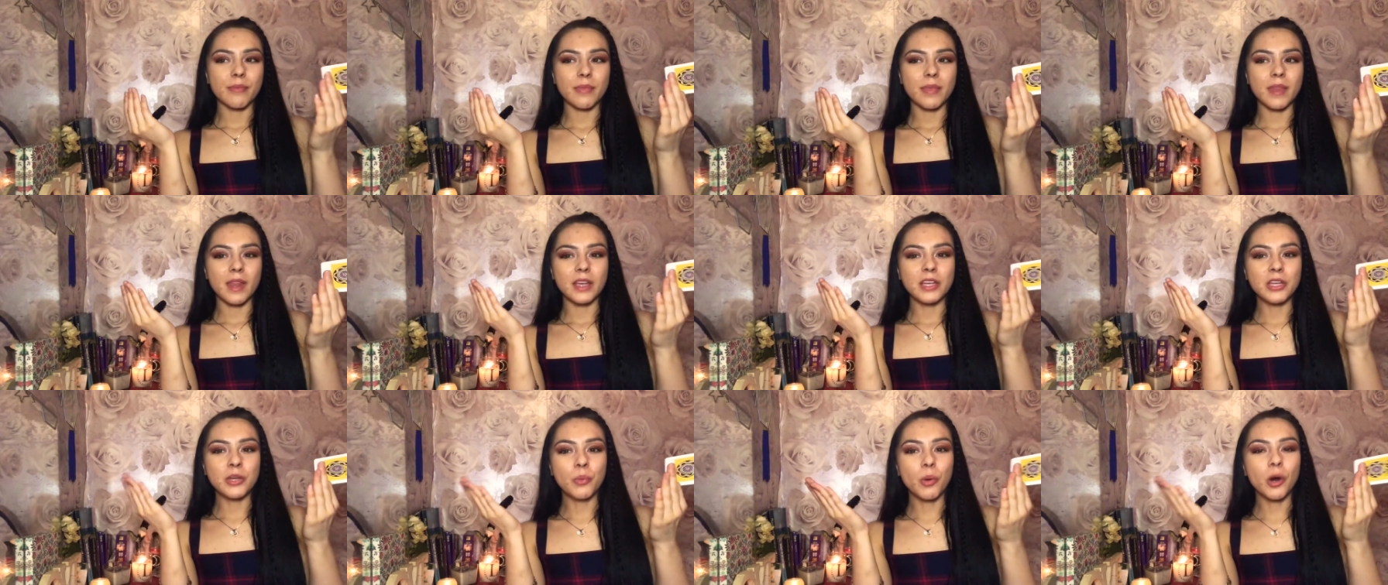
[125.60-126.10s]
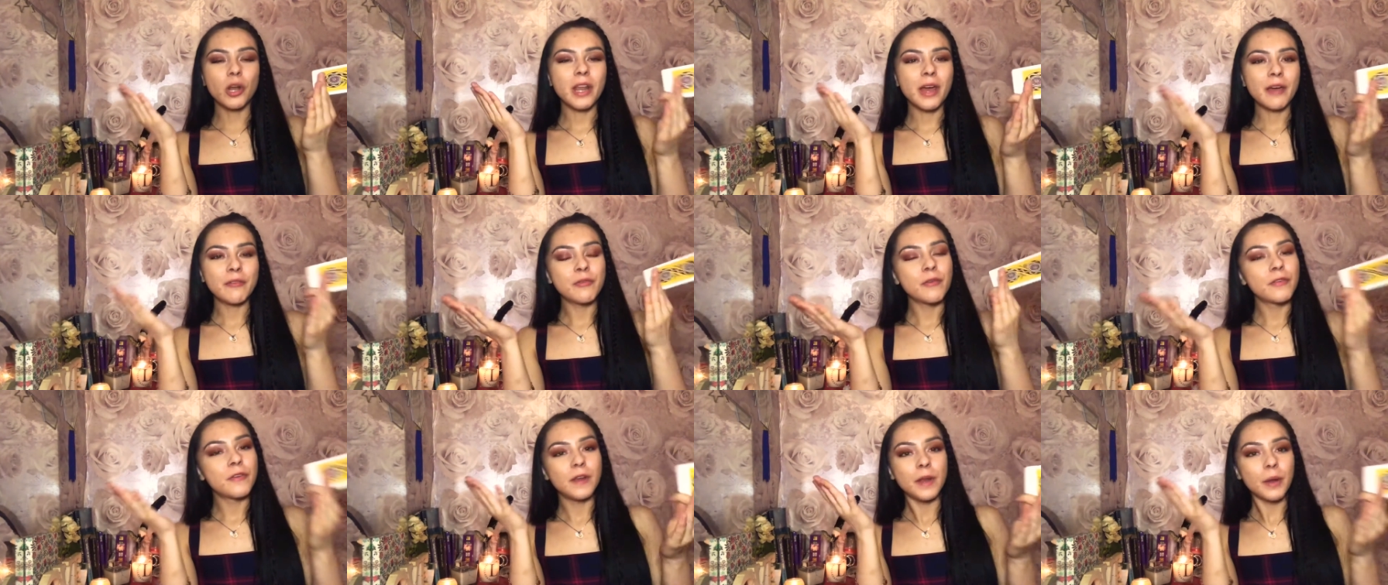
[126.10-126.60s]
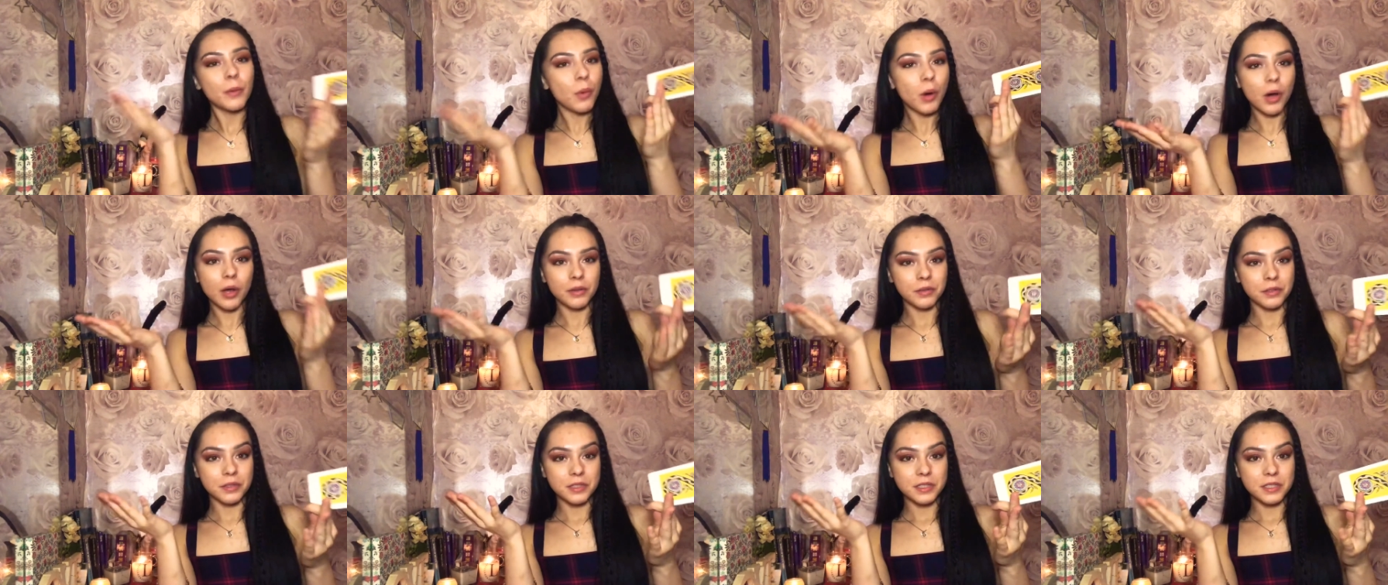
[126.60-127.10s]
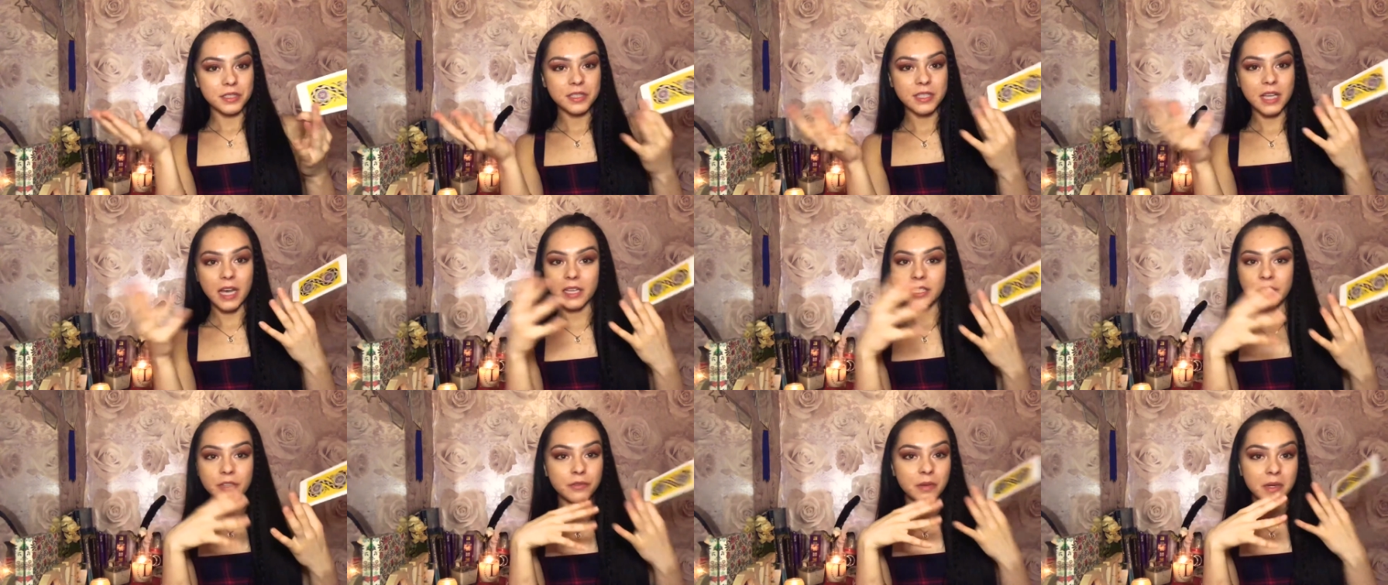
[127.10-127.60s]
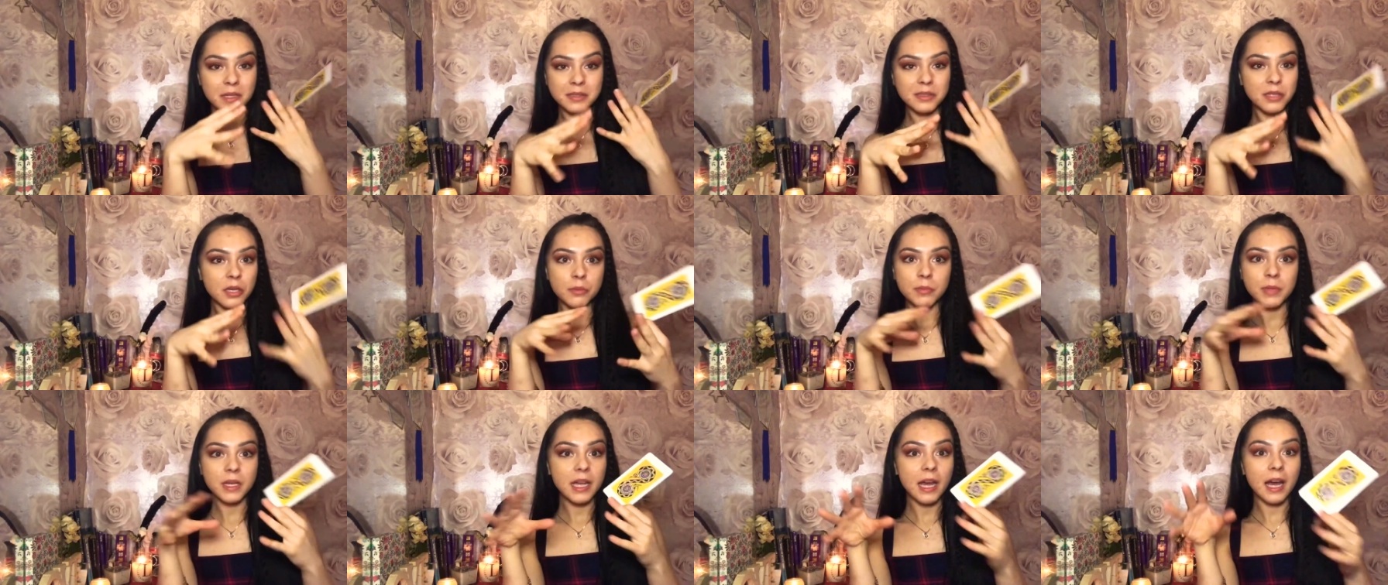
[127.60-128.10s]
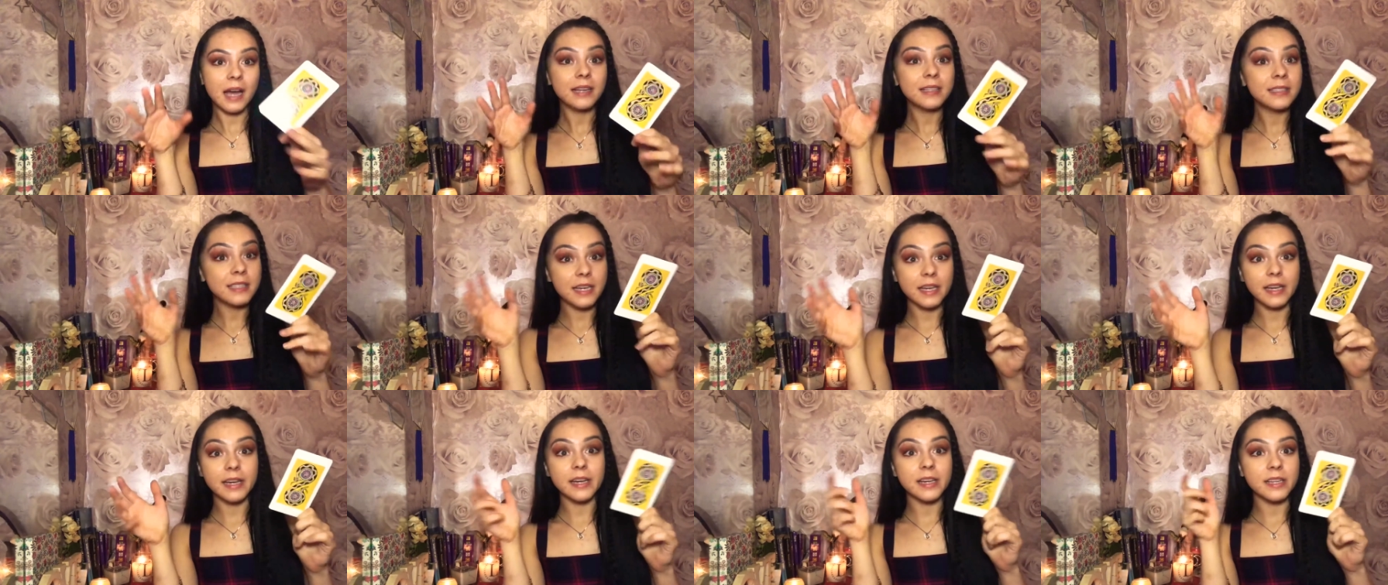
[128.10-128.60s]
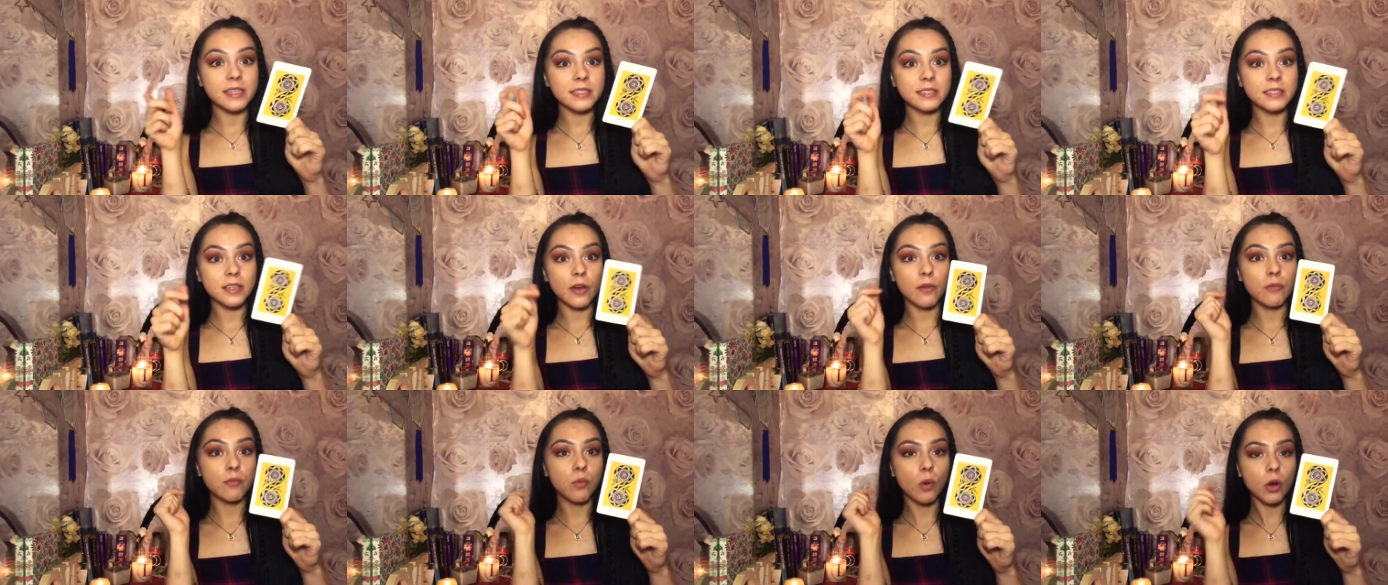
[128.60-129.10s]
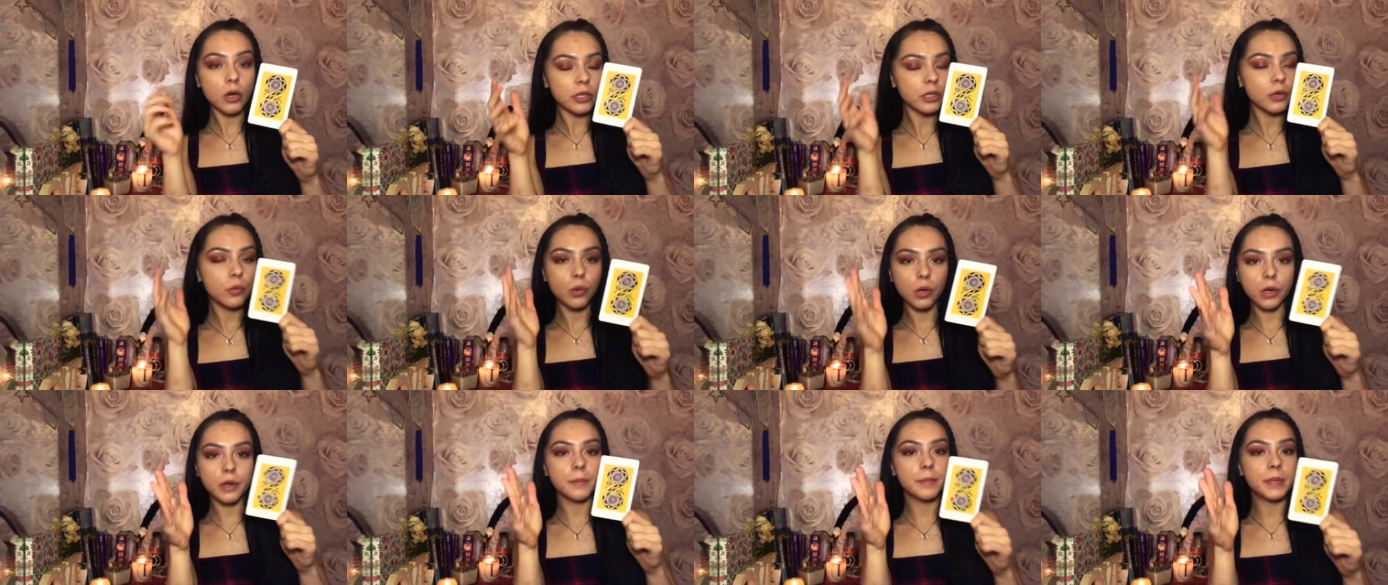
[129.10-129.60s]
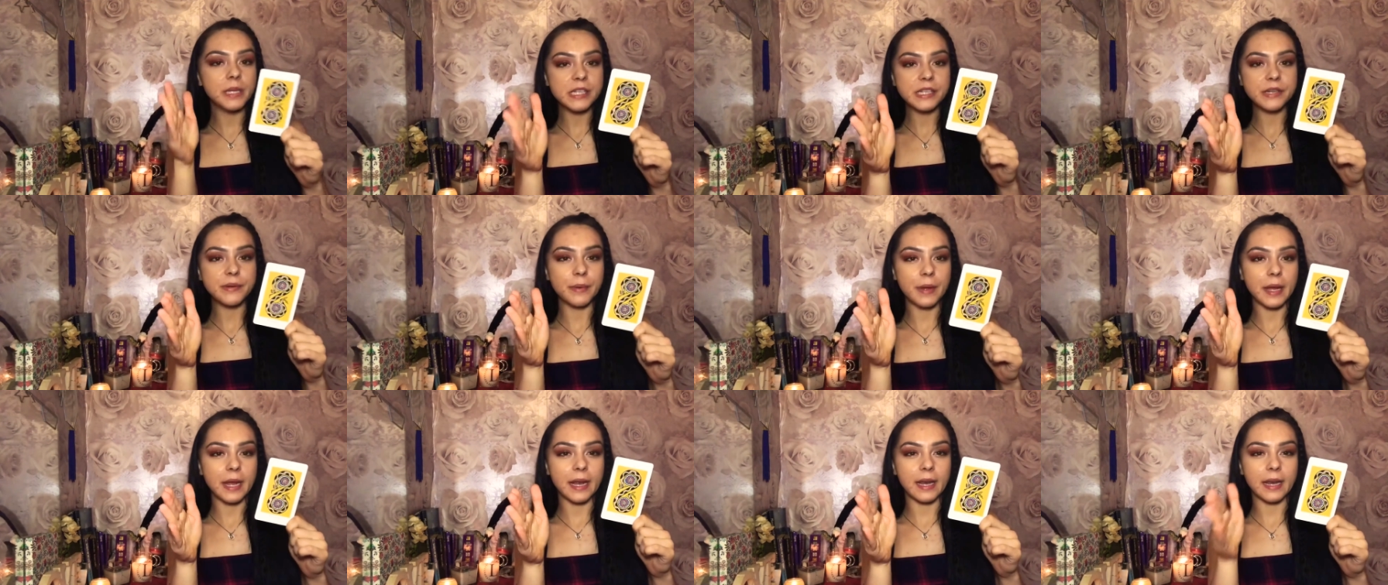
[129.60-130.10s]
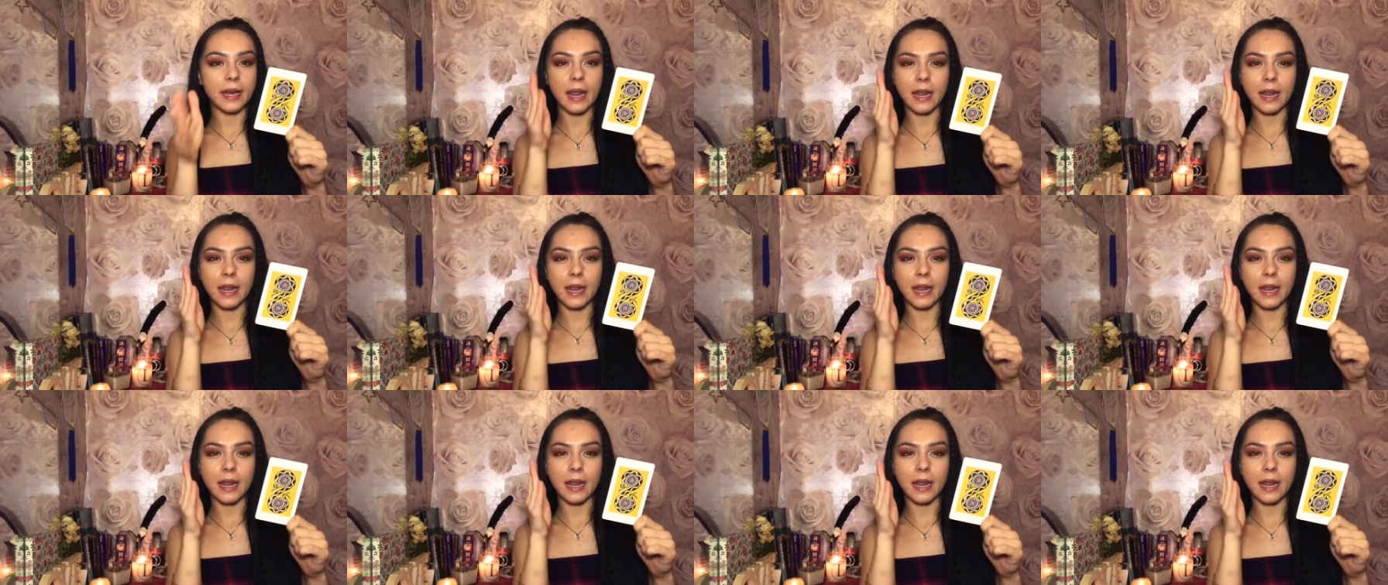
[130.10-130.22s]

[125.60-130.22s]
you want everything at once and you've got so many ideas of what you want to be doing